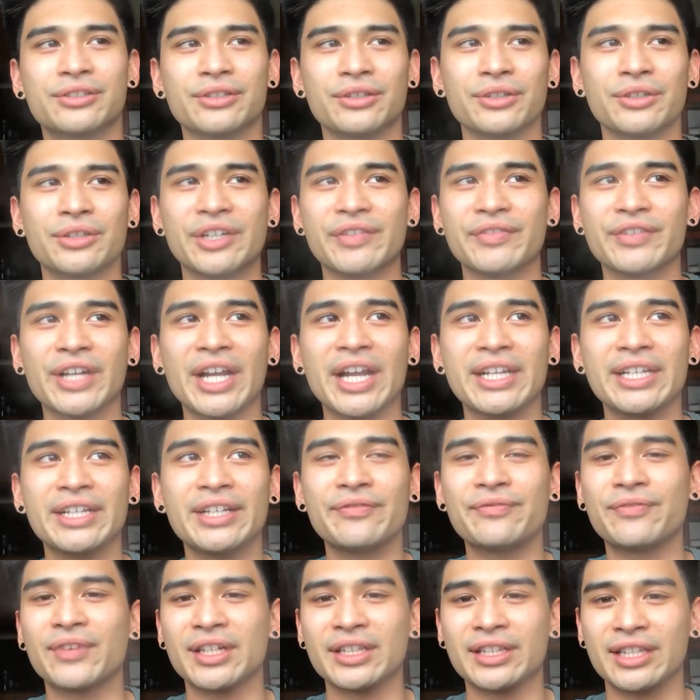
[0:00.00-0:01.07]
So if there are
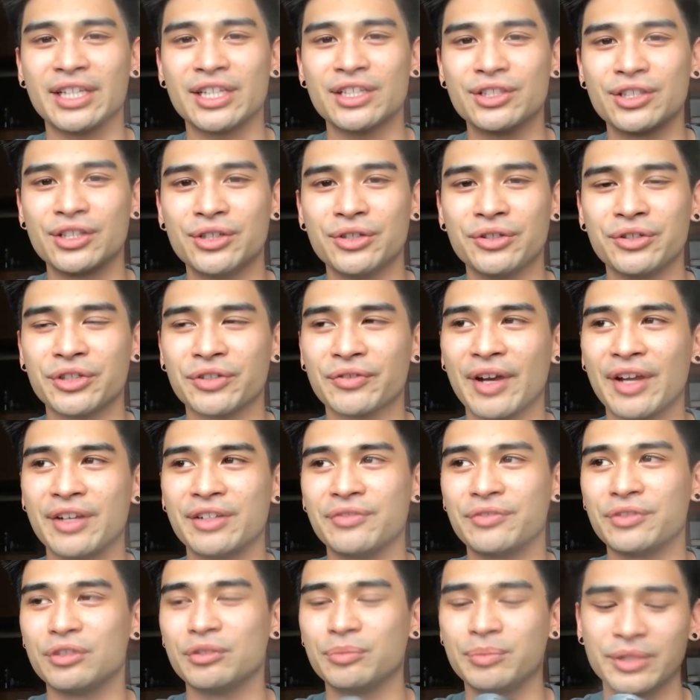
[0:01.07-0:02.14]
any fun things to do in the rain in